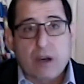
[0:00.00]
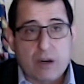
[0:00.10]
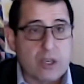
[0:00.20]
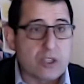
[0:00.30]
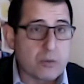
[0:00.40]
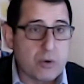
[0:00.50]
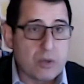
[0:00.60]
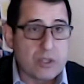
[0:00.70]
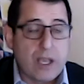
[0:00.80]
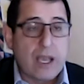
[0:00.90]
our
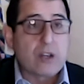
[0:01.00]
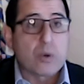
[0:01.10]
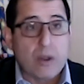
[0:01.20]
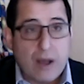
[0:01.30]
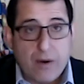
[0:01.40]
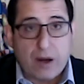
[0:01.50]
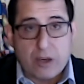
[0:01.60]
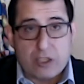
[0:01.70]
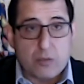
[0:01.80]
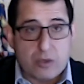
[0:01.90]
customers and to allow our
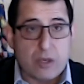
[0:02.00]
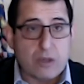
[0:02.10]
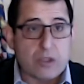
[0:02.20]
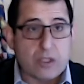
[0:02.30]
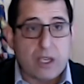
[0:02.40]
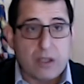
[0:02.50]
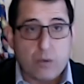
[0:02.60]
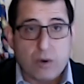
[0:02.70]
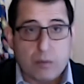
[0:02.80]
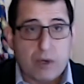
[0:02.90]
customers to
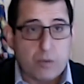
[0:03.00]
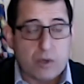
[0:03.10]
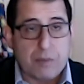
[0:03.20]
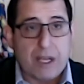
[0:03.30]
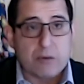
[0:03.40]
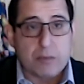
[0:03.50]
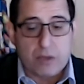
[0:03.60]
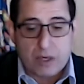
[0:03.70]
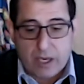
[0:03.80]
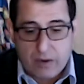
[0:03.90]
understand that we're being
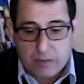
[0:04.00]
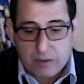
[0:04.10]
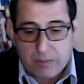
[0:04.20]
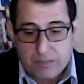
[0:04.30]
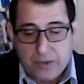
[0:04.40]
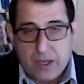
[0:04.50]
responsible and accountable?